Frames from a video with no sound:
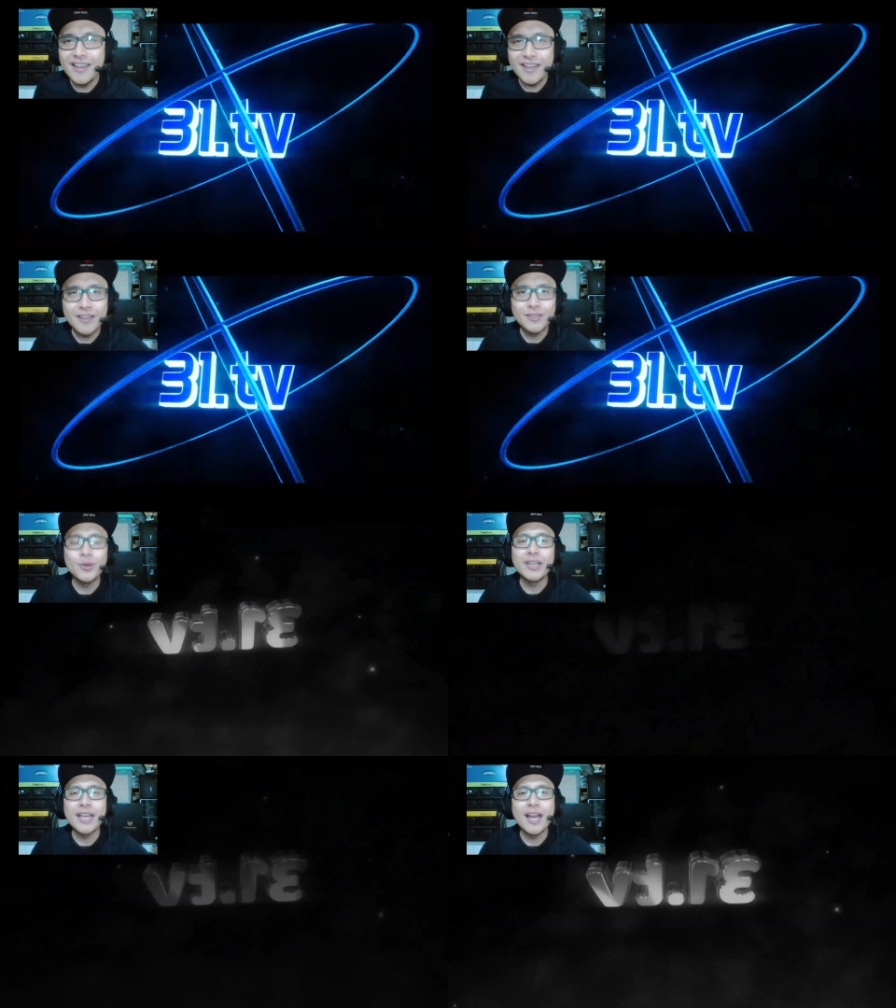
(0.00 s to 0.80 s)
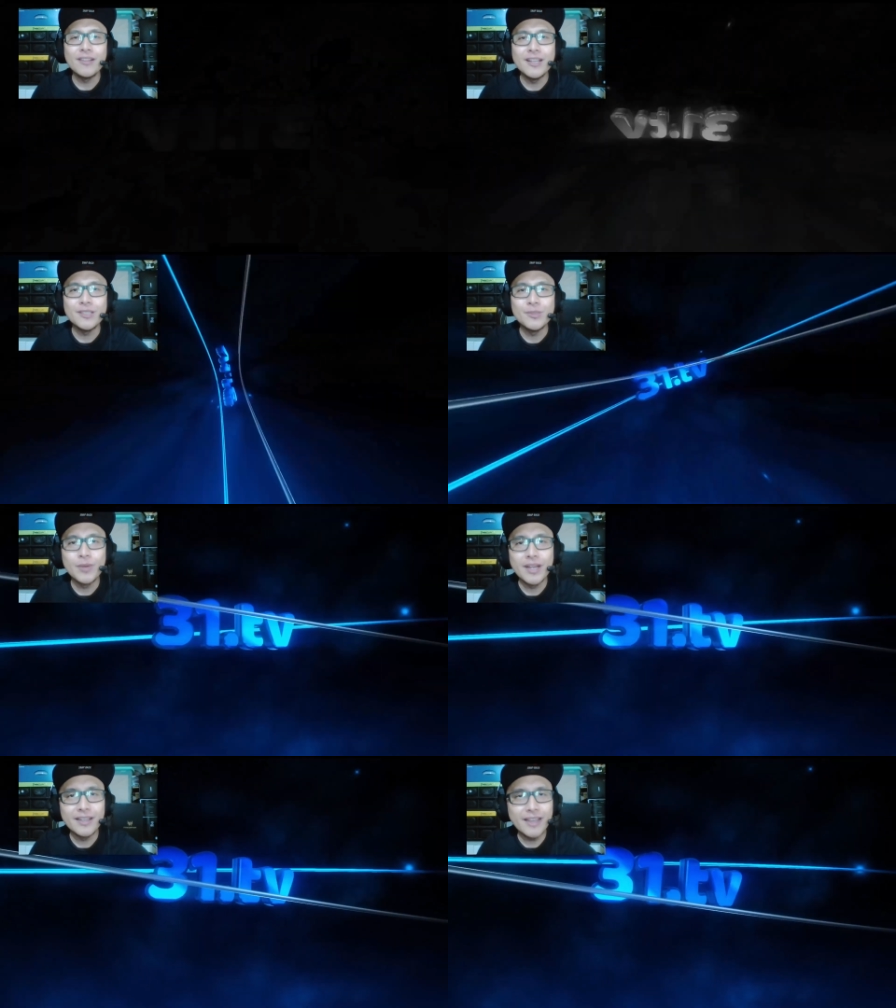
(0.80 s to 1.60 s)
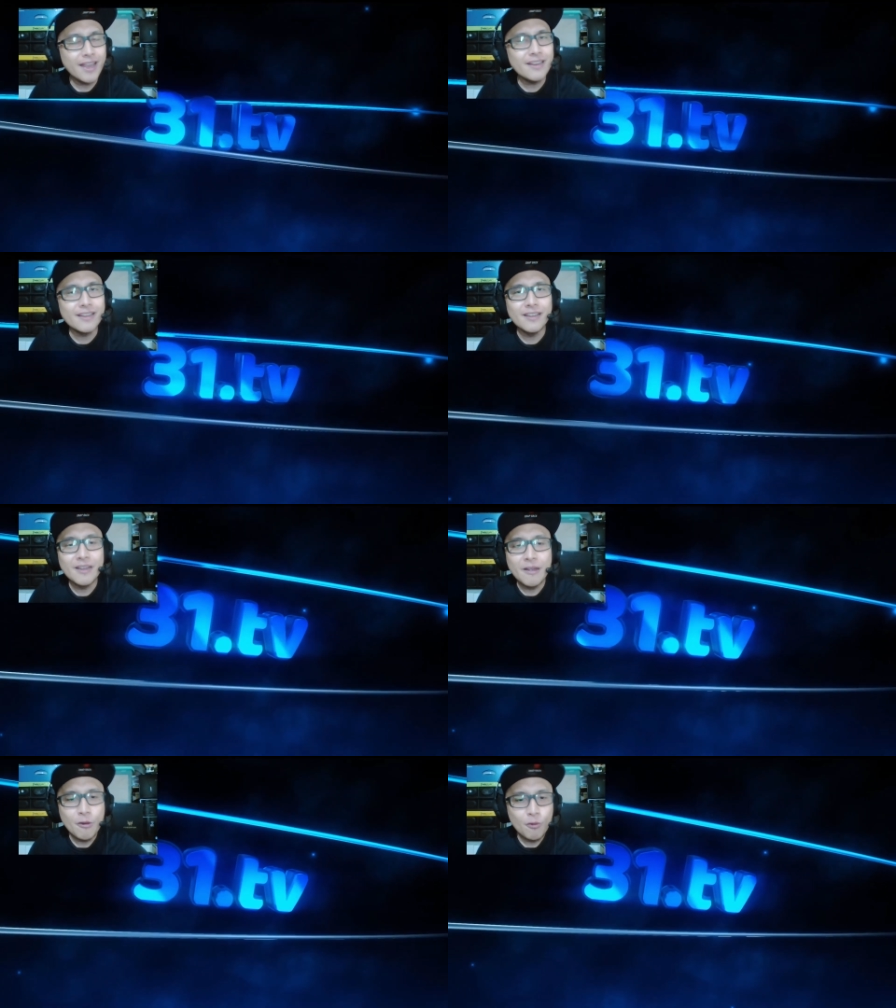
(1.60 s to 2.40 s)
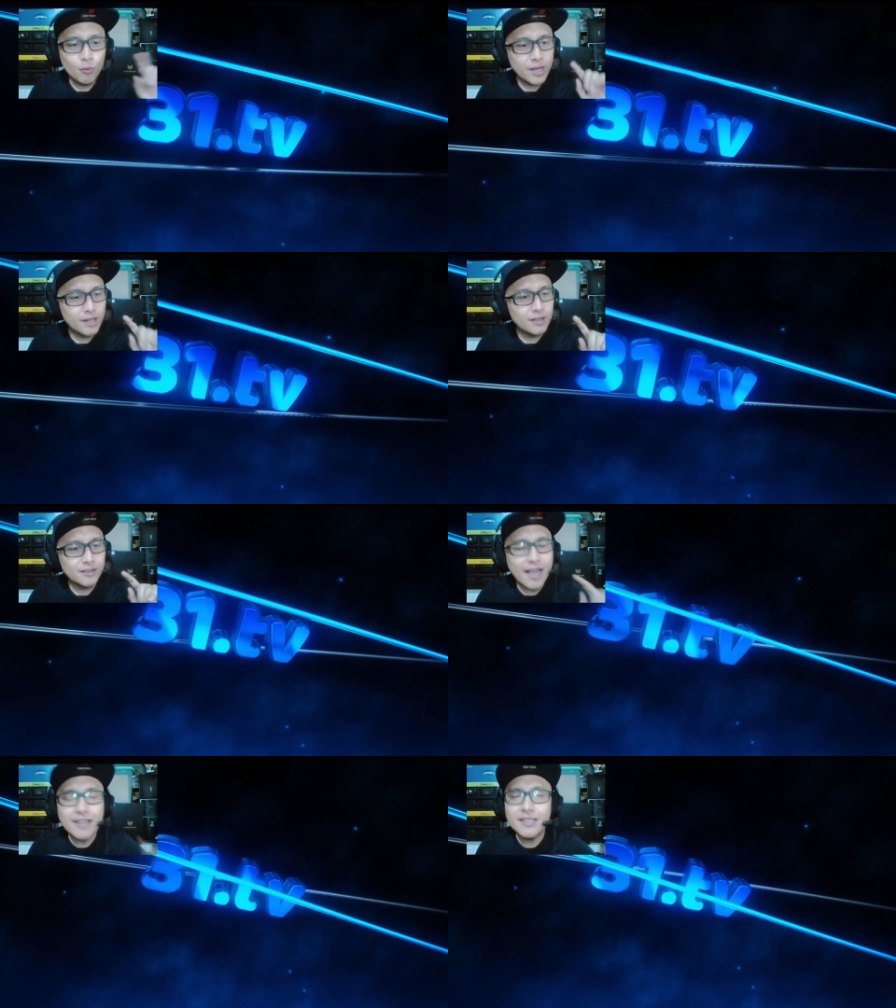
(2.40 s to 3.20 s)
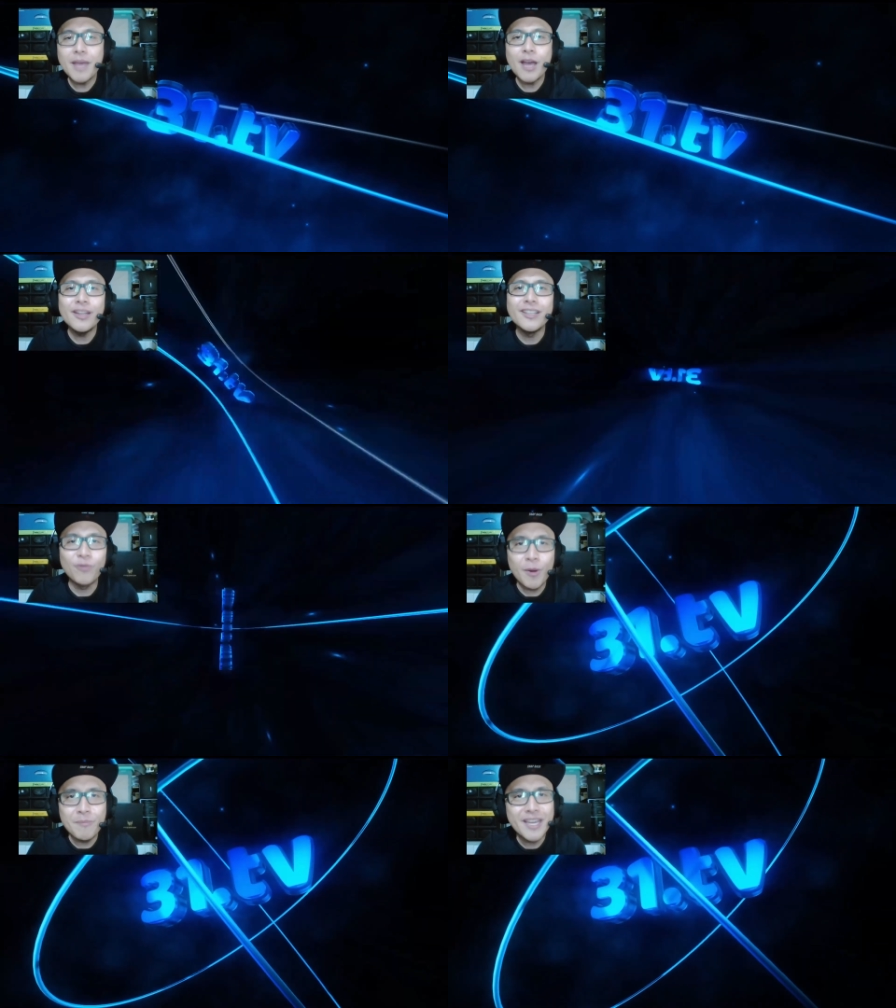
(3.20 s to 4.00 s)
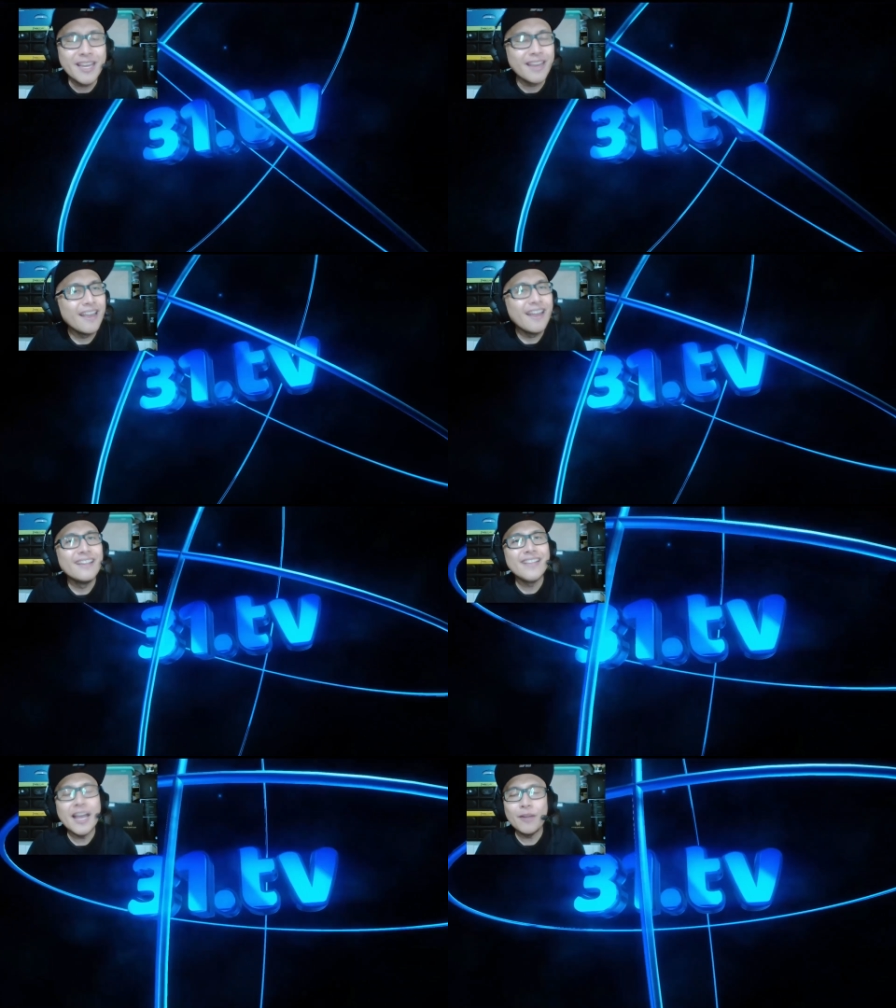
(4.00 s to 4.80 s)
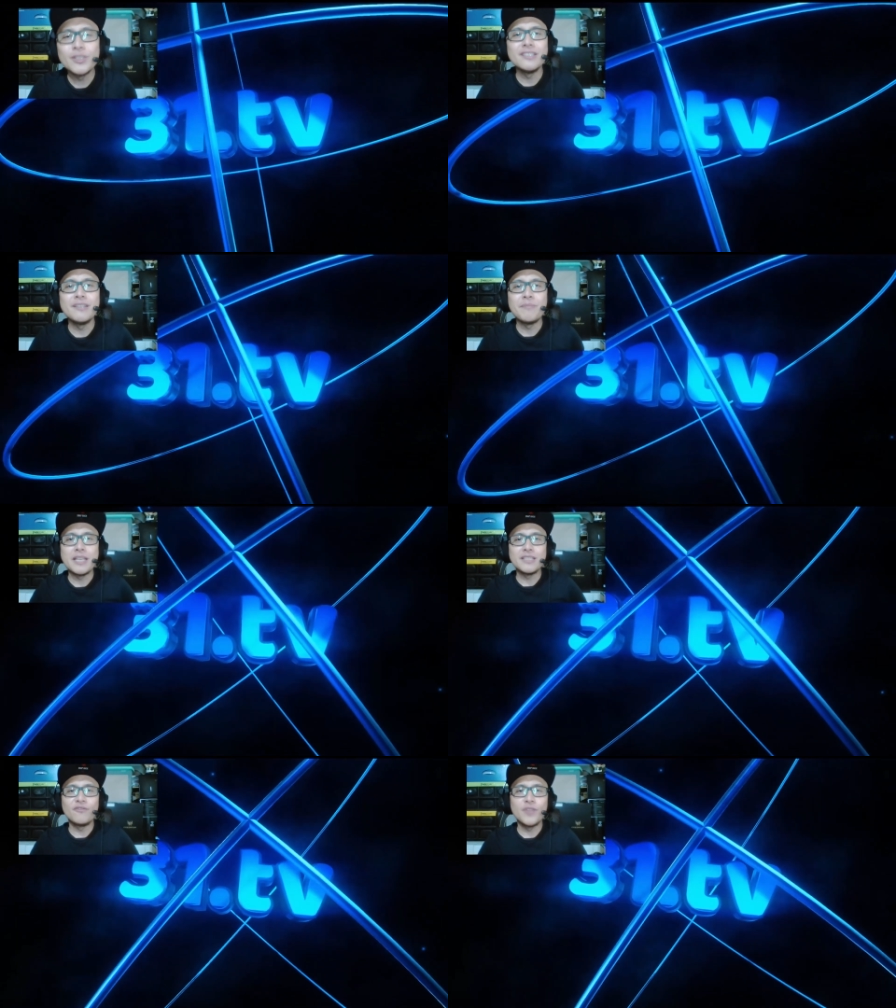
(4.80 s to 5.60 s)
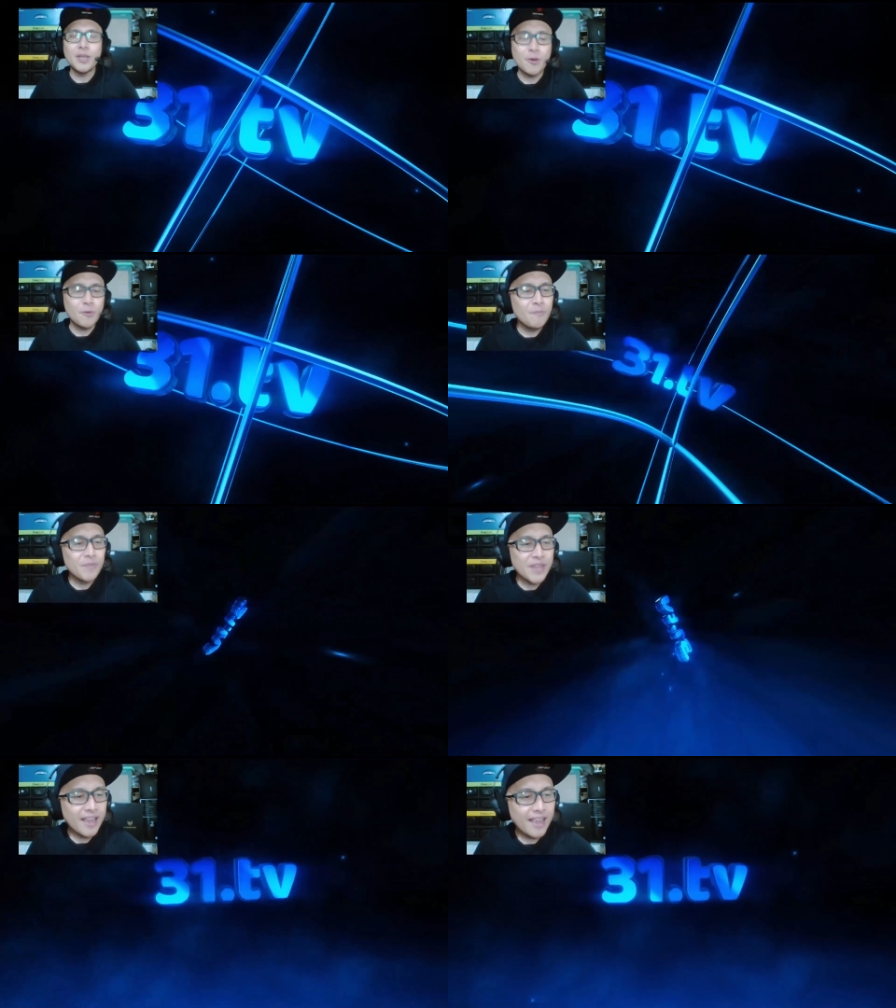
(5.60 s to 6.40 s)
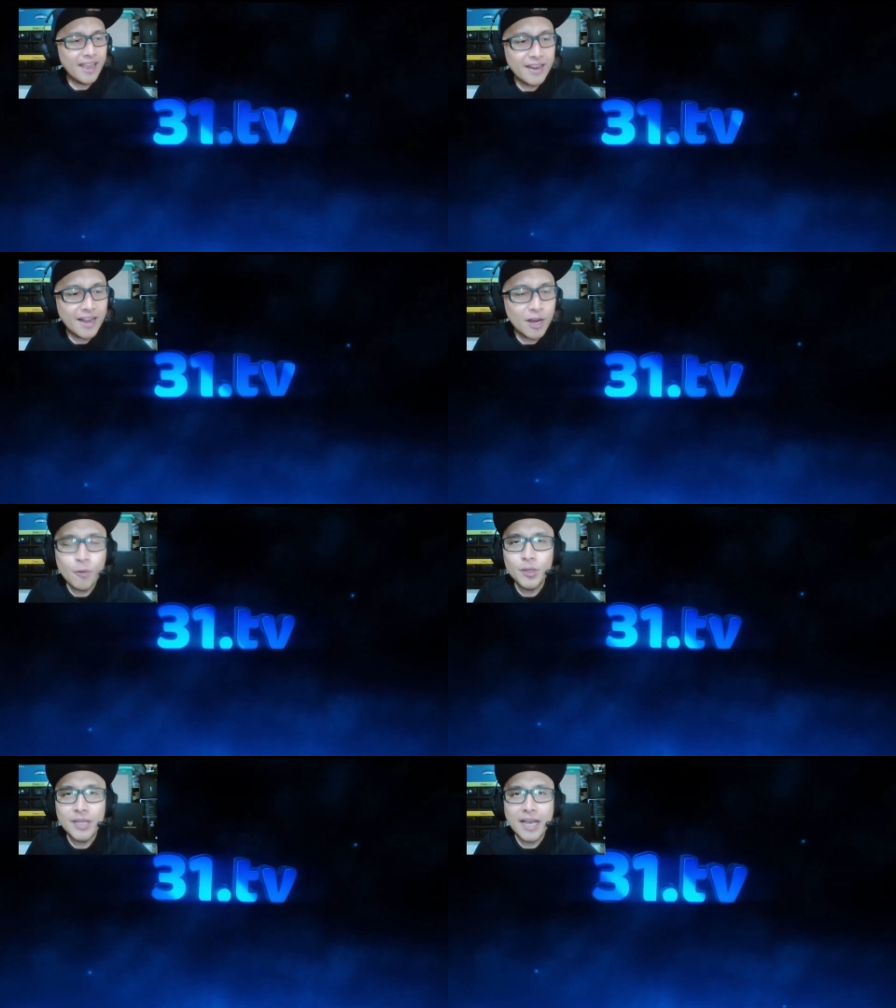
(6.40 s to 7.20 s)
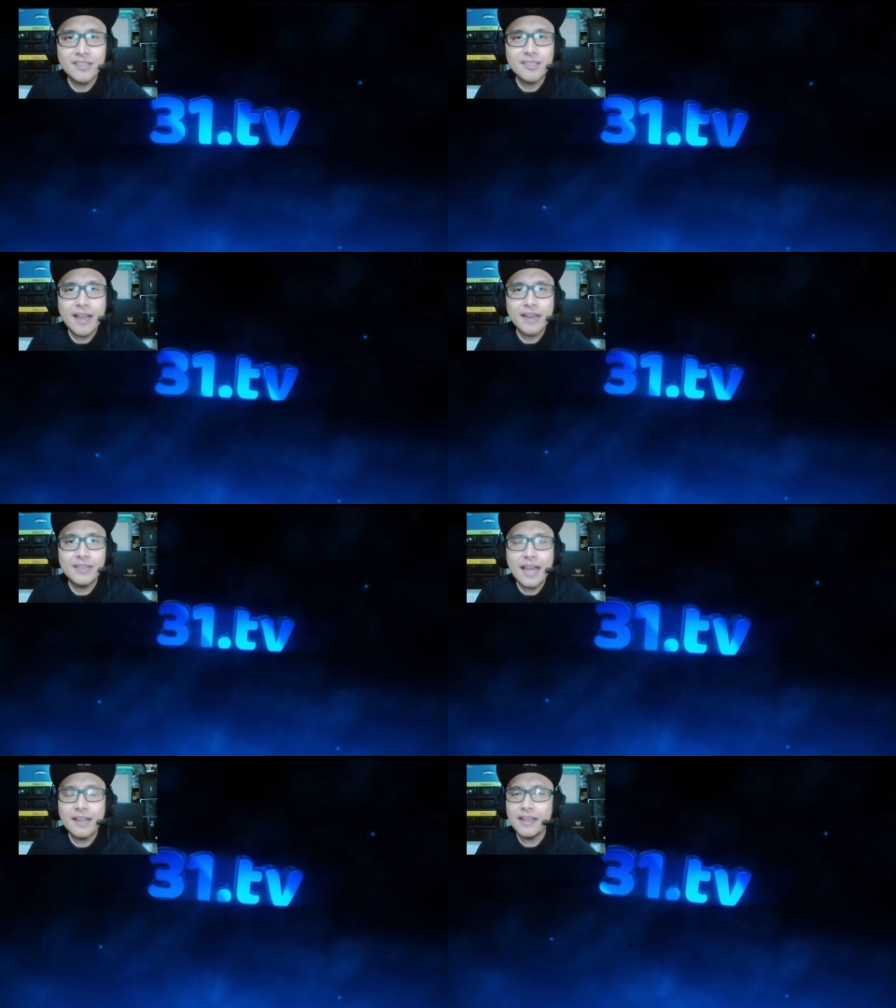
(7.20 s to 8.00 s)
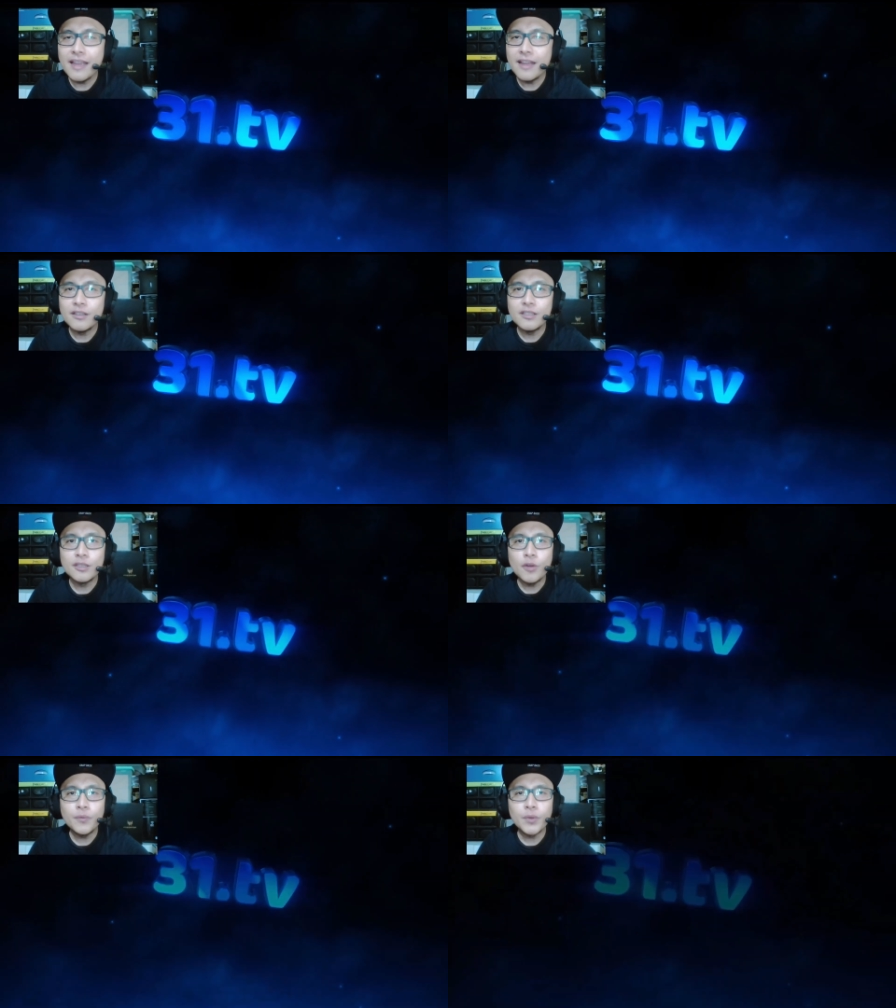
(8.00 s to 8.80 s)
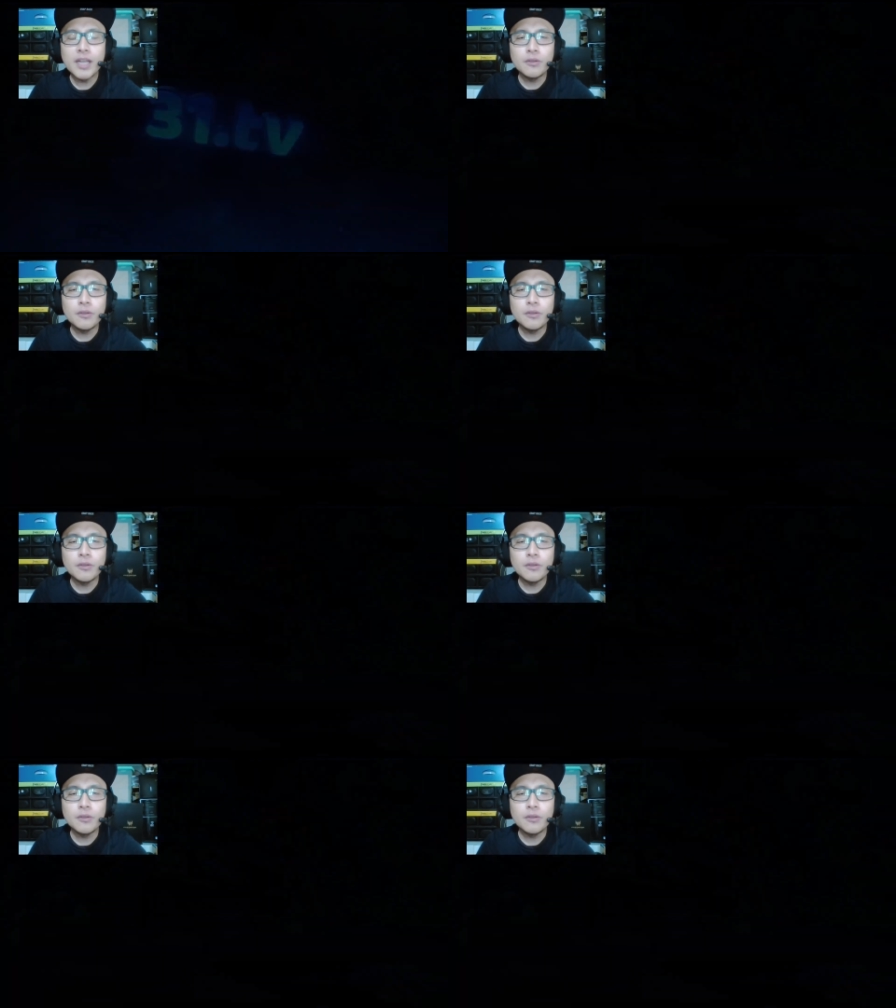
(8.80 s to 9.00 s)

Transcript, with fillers: into account as well. And well that's about it for me that was an amazing video and I hope you guys liked that and uh, don't forget to